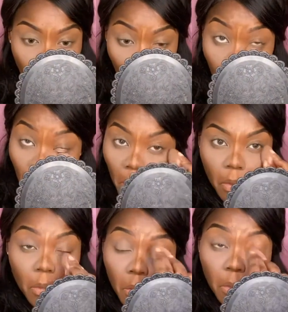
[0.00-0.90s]
putting
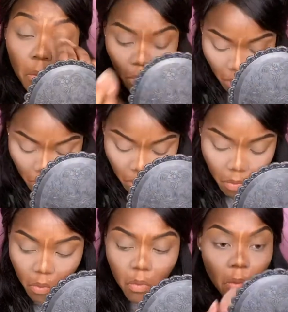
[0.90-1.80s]
that, defining
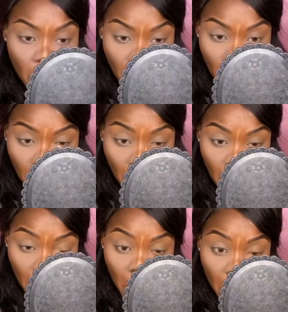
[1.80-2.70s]
it and really putting it
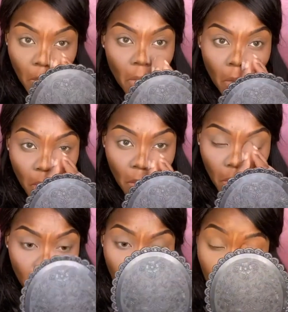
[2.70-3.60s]
on the sides of my
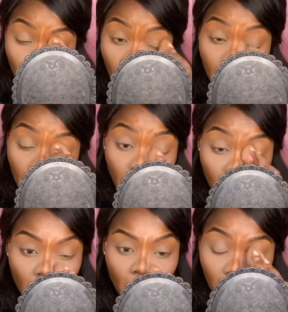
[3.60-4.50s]
nose
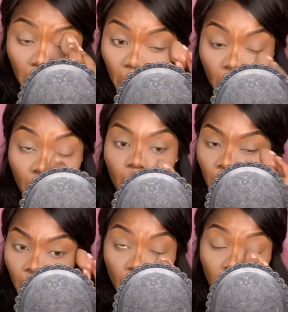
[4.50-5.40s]
to, again,
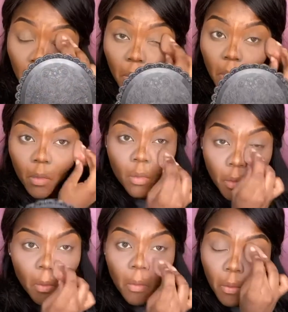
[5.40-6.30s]
further the nose
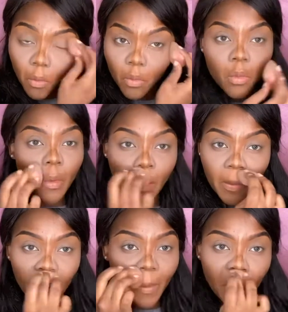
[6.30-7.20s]
contour.
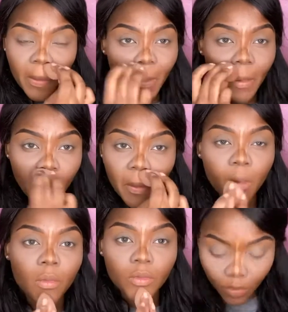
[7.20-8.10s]
Put that above my
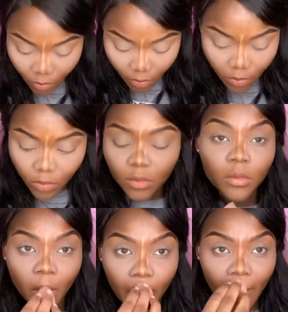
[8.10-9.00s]
lip,
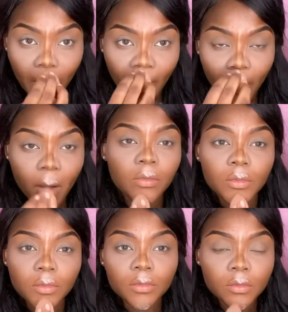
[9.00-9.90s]
on my
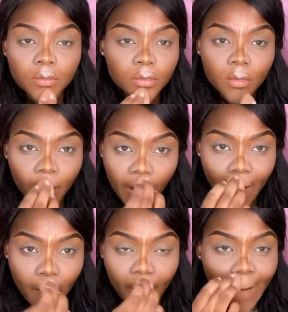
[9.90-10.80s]
chin,
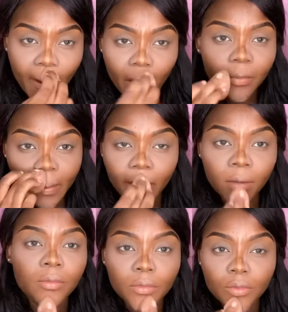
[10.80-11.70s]
and of
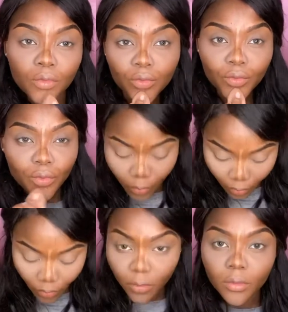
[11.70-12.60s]
course on my
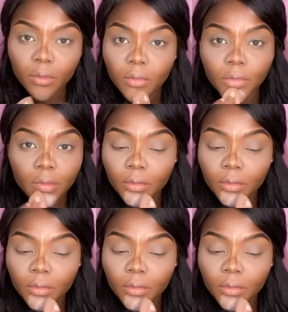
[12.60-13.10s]
forehead.